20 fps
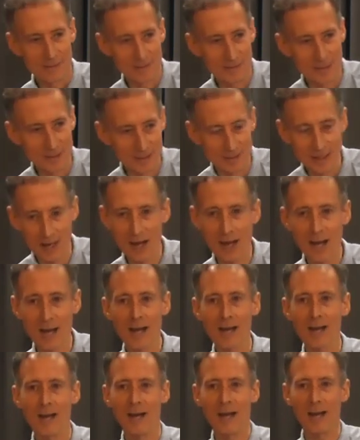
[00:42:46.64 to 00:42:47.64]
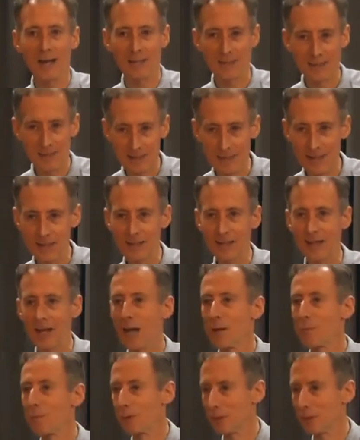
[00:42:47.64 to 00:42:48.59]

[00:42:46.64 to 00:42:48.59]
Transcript: Desire and seek and